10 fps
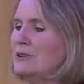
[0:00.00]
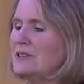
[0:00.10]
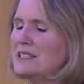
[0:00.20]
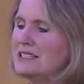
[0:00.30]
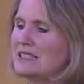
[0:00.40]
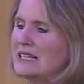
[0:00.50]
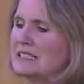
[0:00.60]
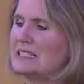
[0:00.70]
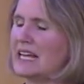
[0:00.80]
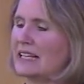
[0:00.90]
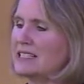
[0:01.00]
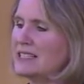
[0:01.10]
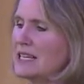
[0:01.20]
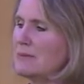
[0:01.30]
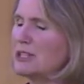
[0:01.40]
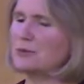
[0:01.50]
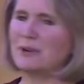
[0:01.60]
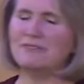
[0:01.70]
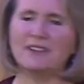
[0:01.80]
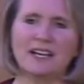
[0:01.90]
This next theme is
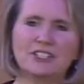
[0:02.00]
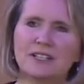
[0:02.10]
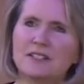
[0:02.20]
reflection.